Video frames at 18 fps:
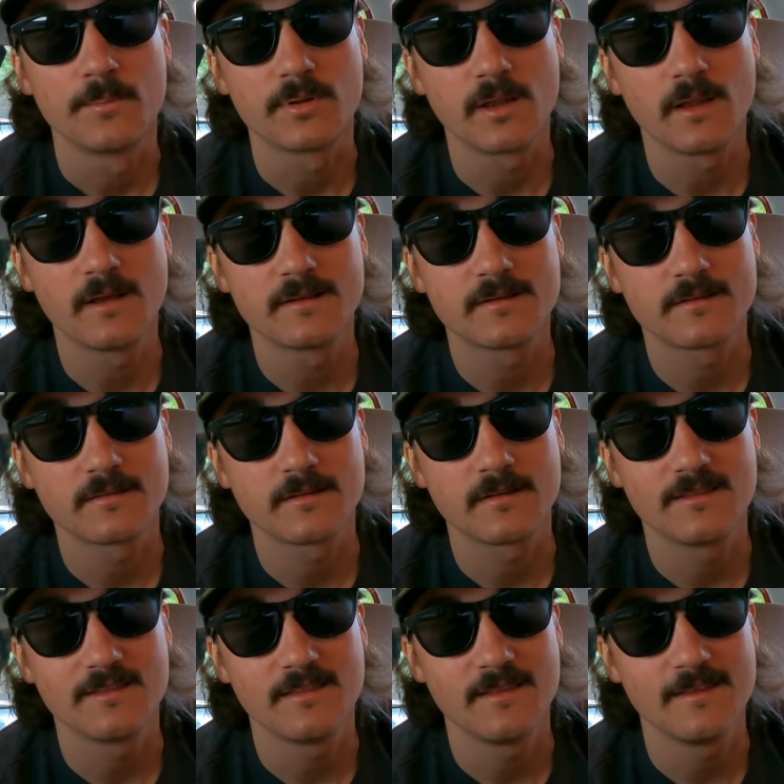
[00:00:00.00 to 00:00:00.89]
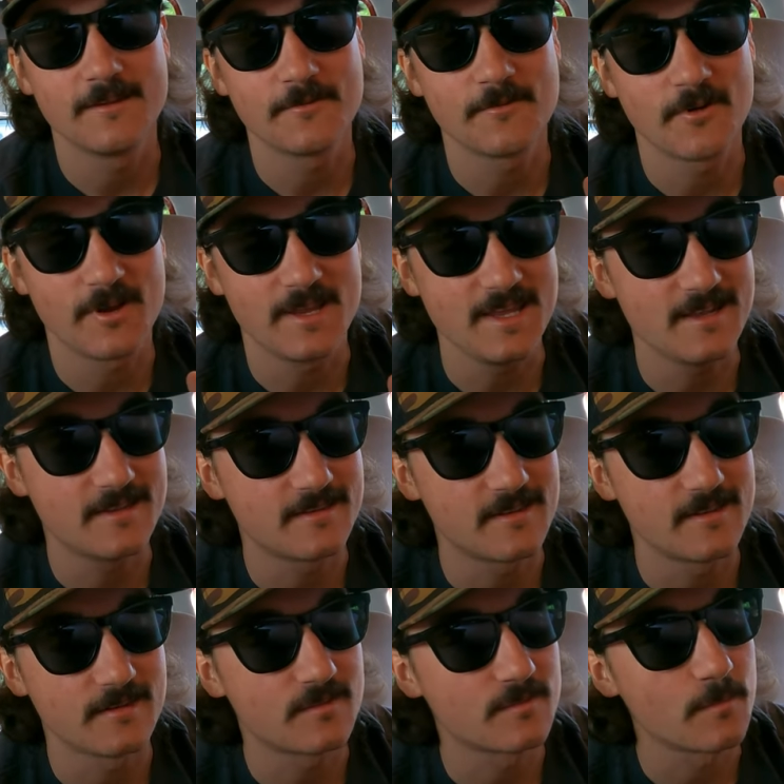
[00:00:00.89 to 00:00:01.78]
Plus, it
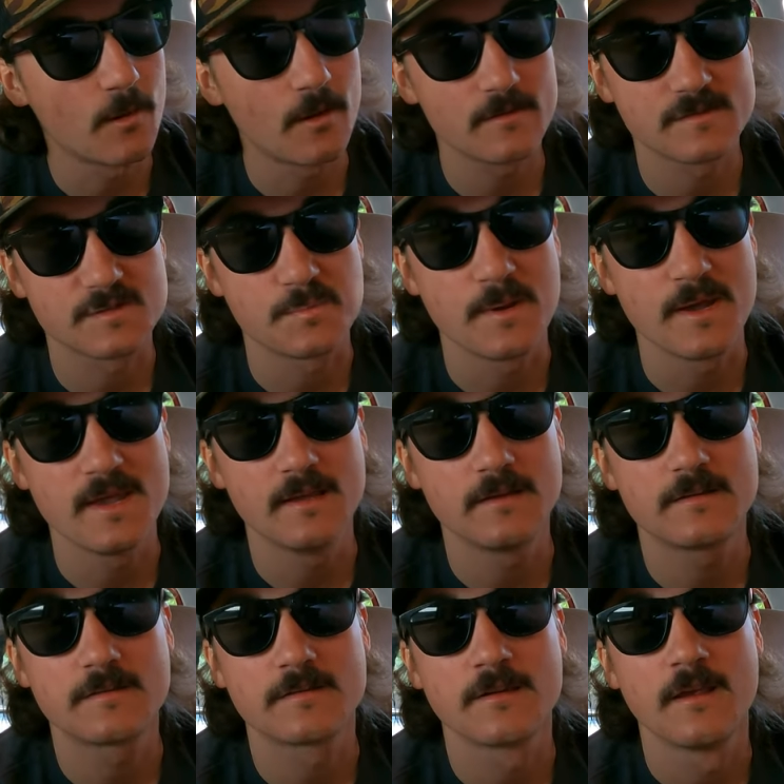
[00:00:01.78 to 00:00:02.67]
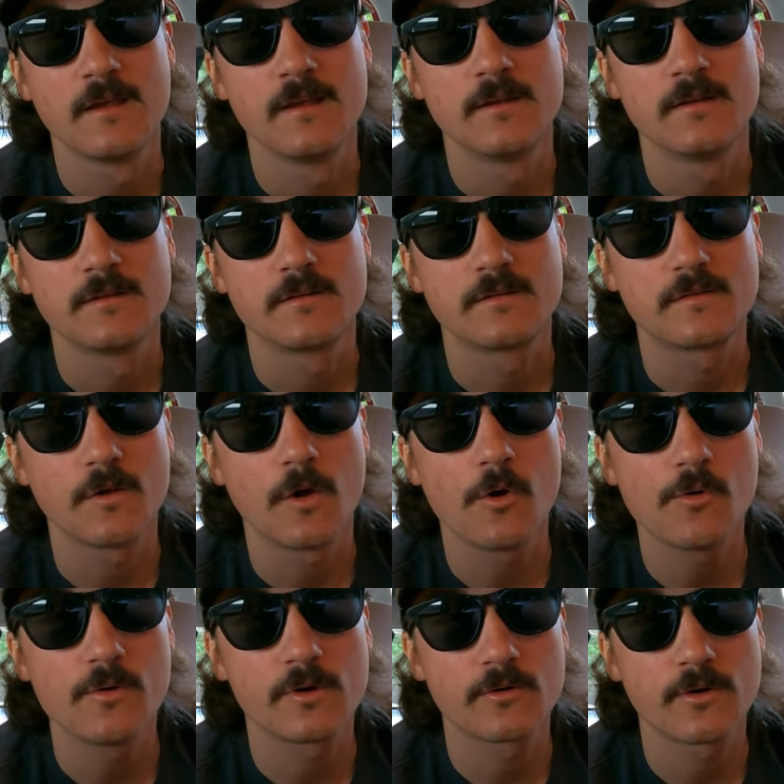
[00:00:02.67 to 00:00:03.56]
heats this small space
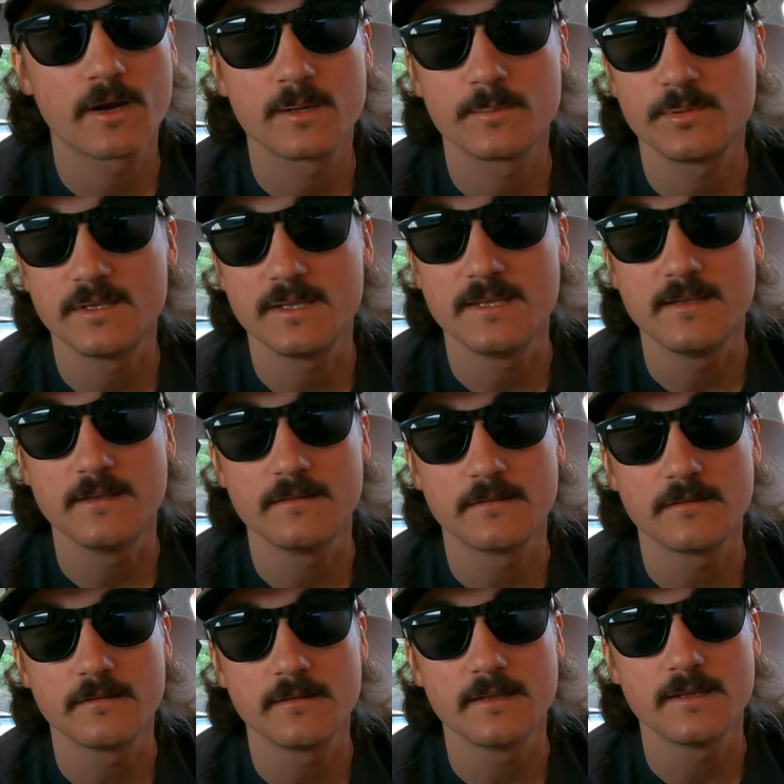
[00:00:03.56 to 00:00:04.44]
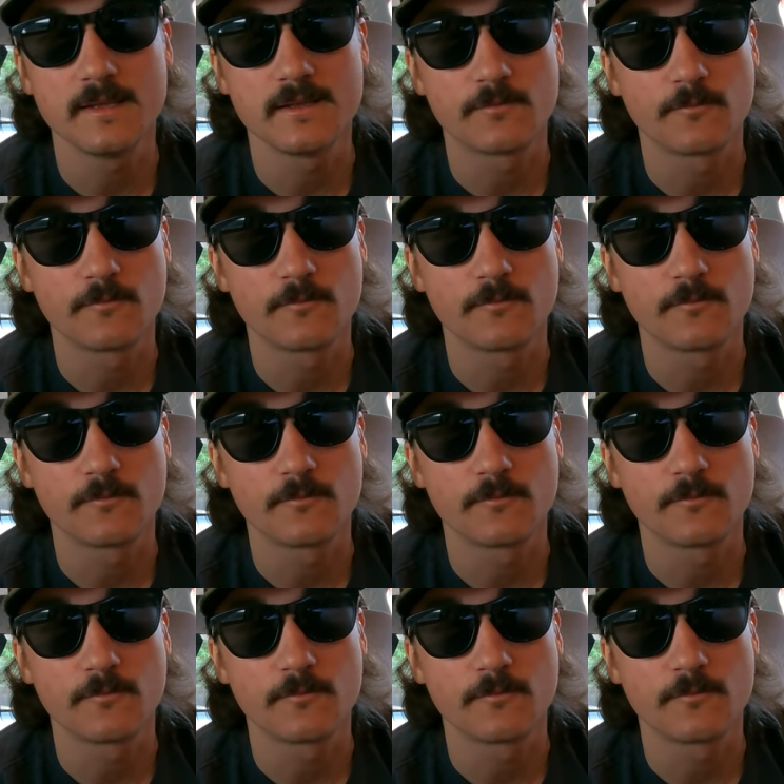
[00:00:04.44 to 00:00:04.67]
so incredibly easily.